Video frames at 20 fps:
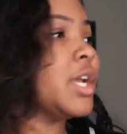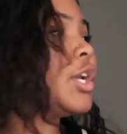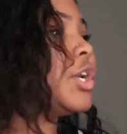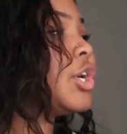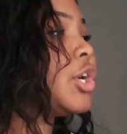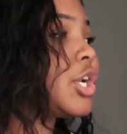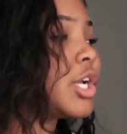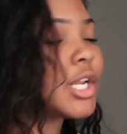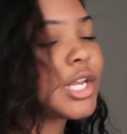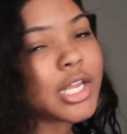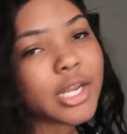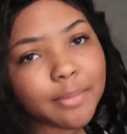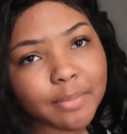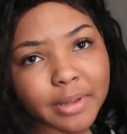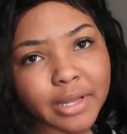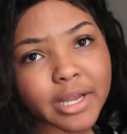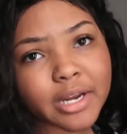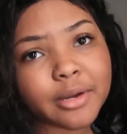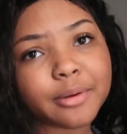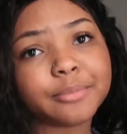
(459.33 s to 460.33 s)
You're gonna need a
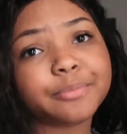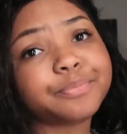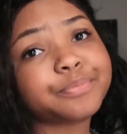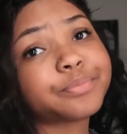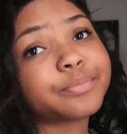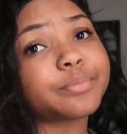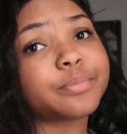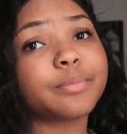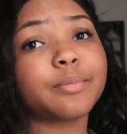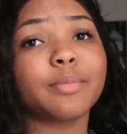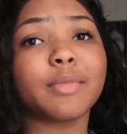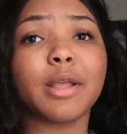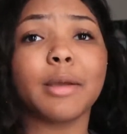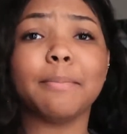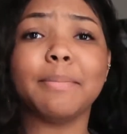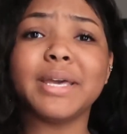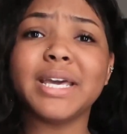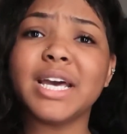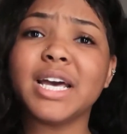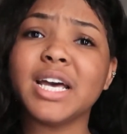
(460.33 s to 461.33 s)
planner,
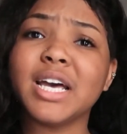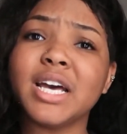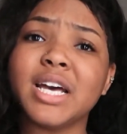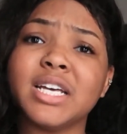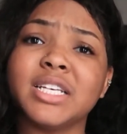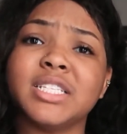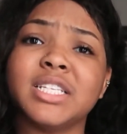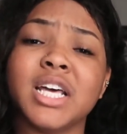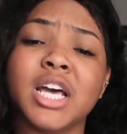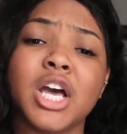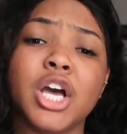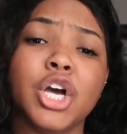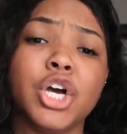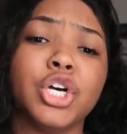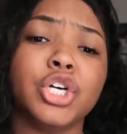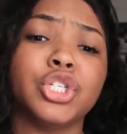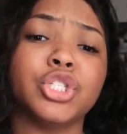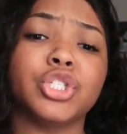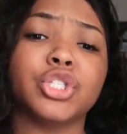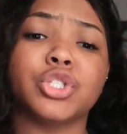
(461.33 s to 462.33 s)
because
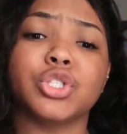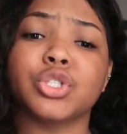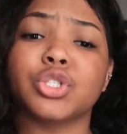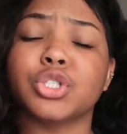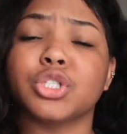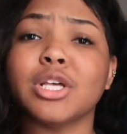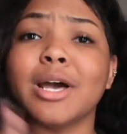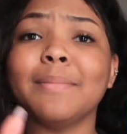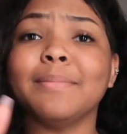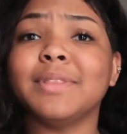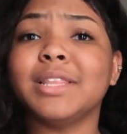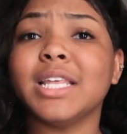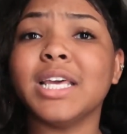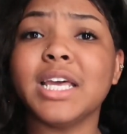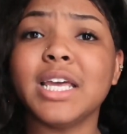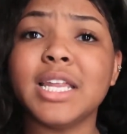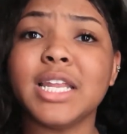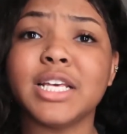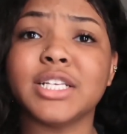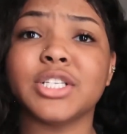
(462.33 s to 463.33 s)

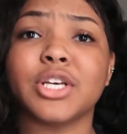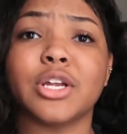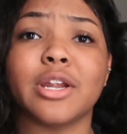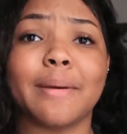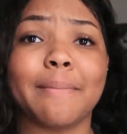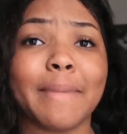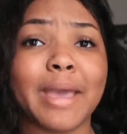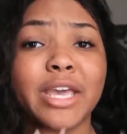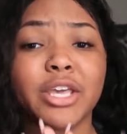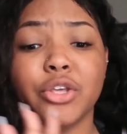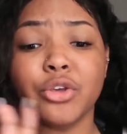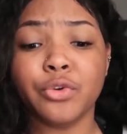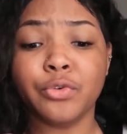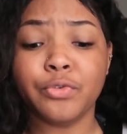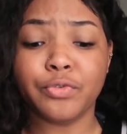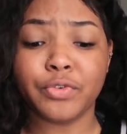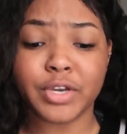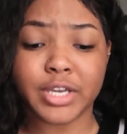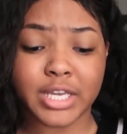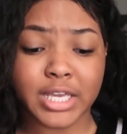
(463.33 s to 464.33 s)
something is gonna make you
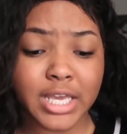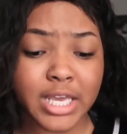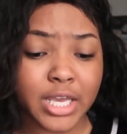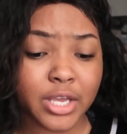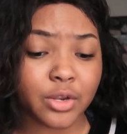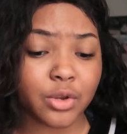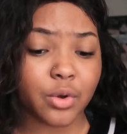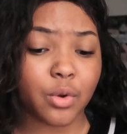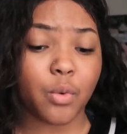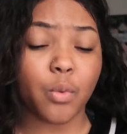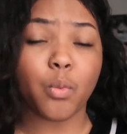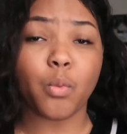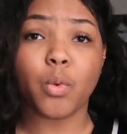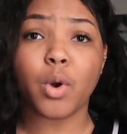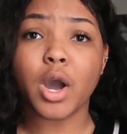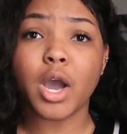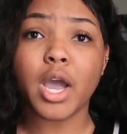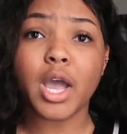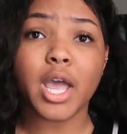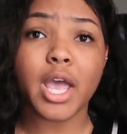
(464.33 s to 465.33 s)
forget
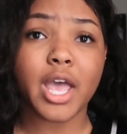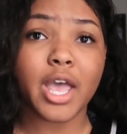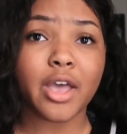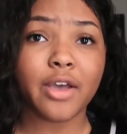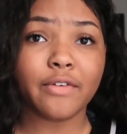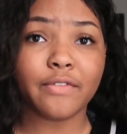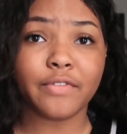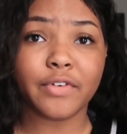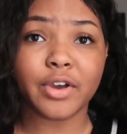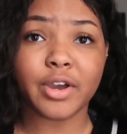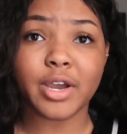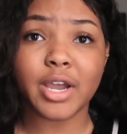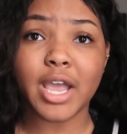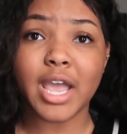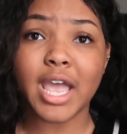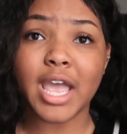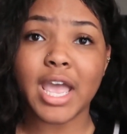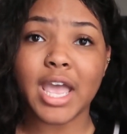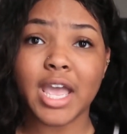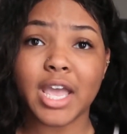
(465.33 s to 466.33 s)
whatever.
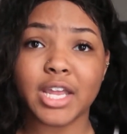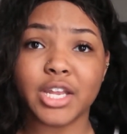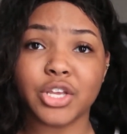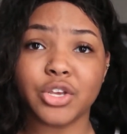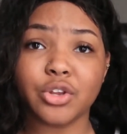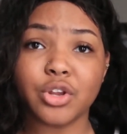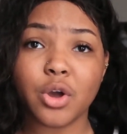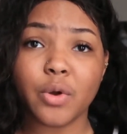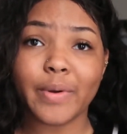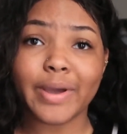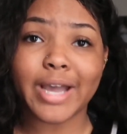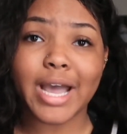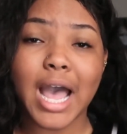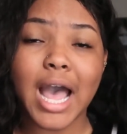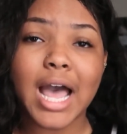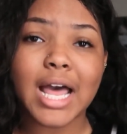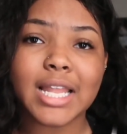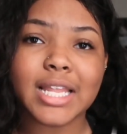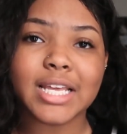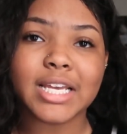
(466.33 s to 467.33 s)
And you know, in
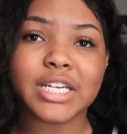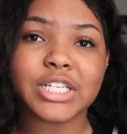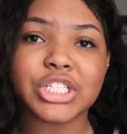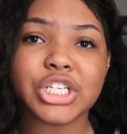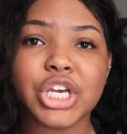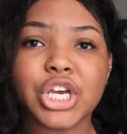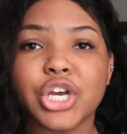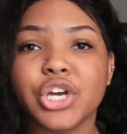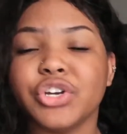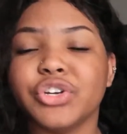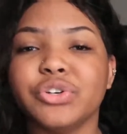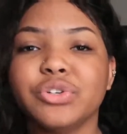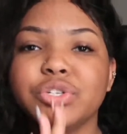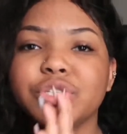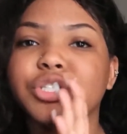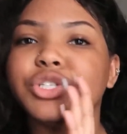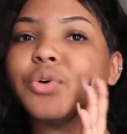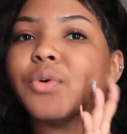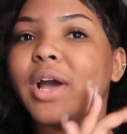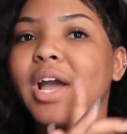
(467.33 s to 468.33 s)
college you
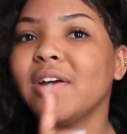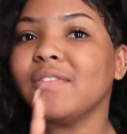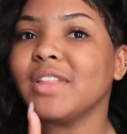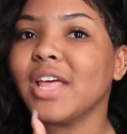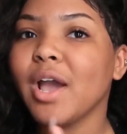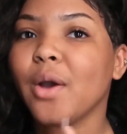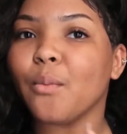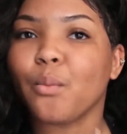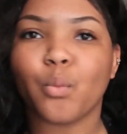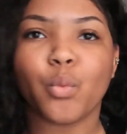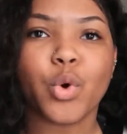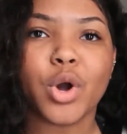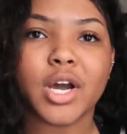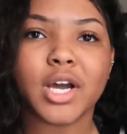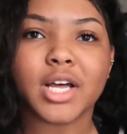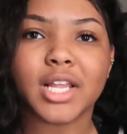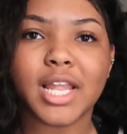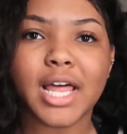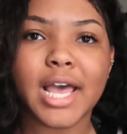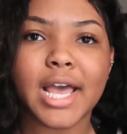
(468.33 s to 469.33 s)
just don't have that
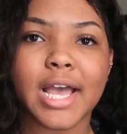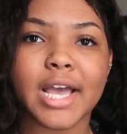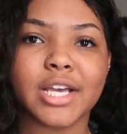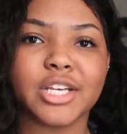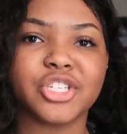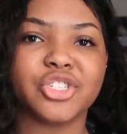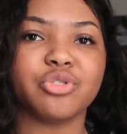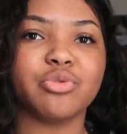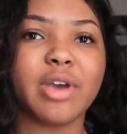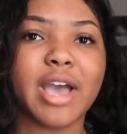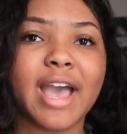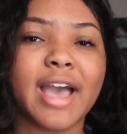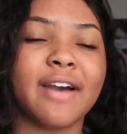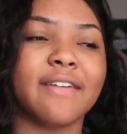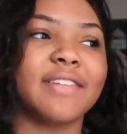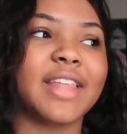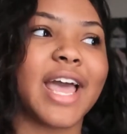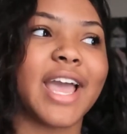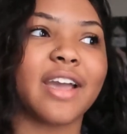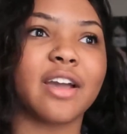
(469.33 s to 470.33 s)
one class, you
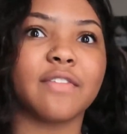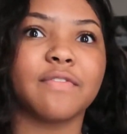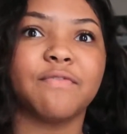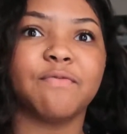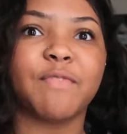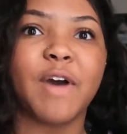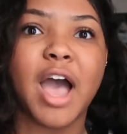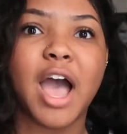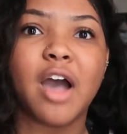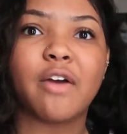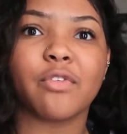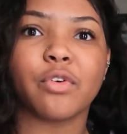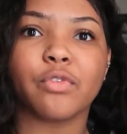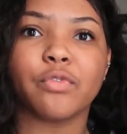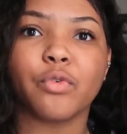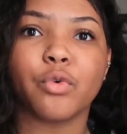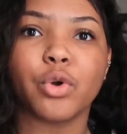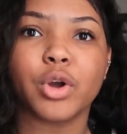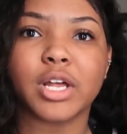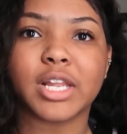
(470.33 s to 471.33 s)
have like 5 or
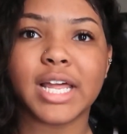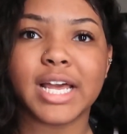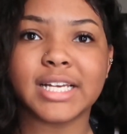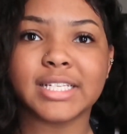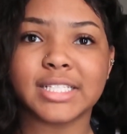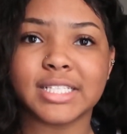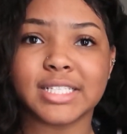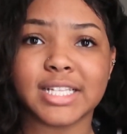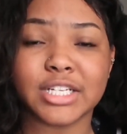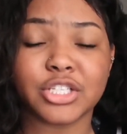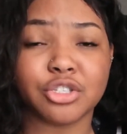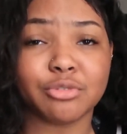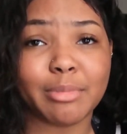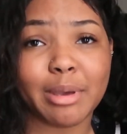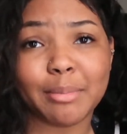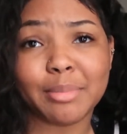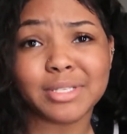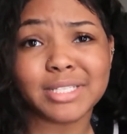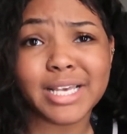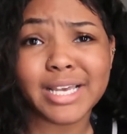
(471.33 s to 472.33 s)
4 classes that you
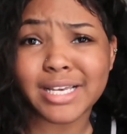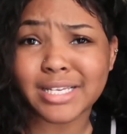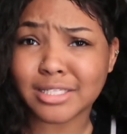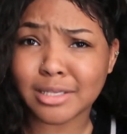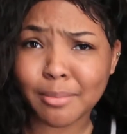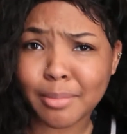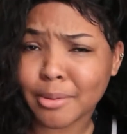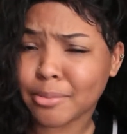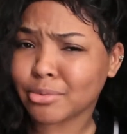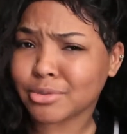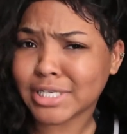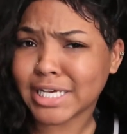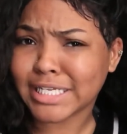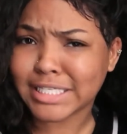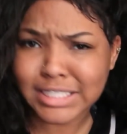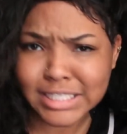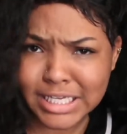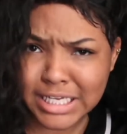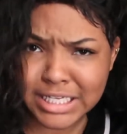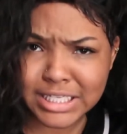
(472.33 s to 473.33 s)
may be taking. Some people
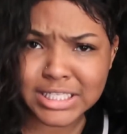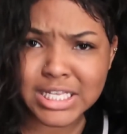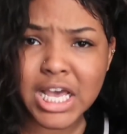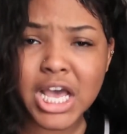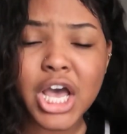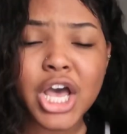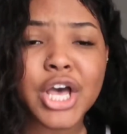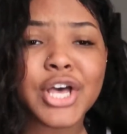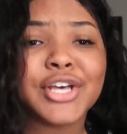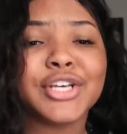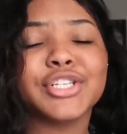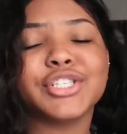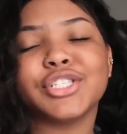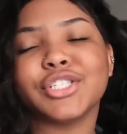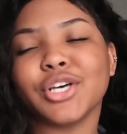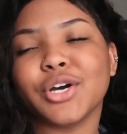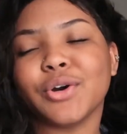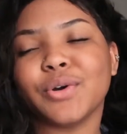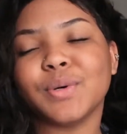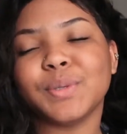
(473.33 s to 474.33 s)
take 6.
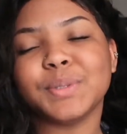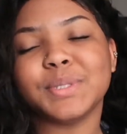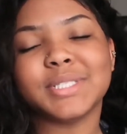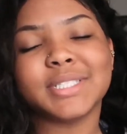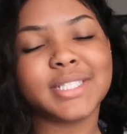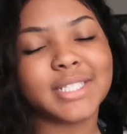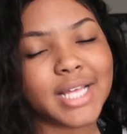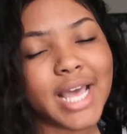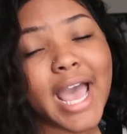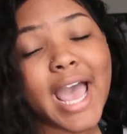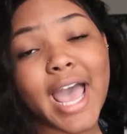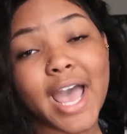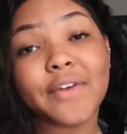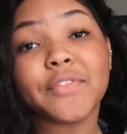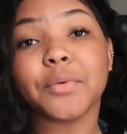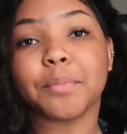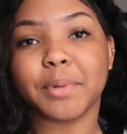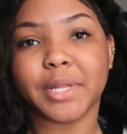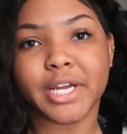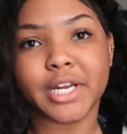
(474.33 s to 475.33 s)
So
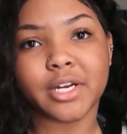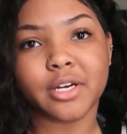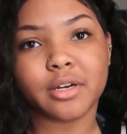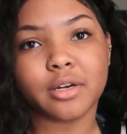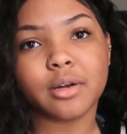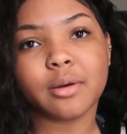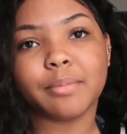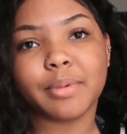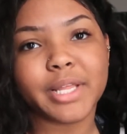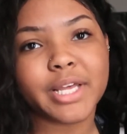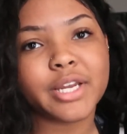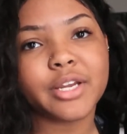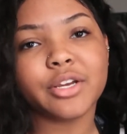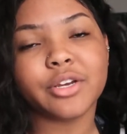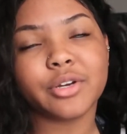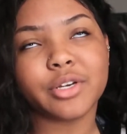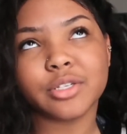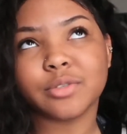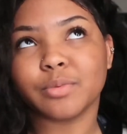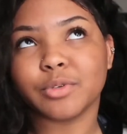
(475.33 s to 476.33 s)
have a planner. A planner
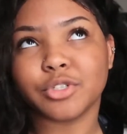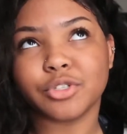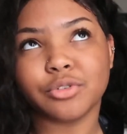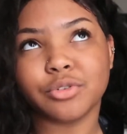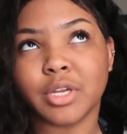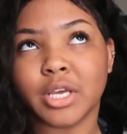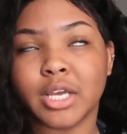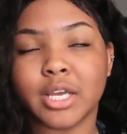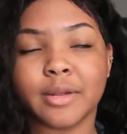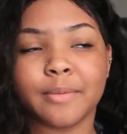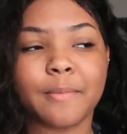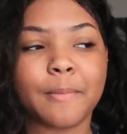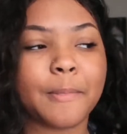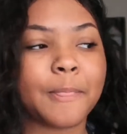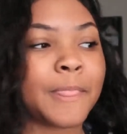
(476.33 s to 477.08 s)
is what you need.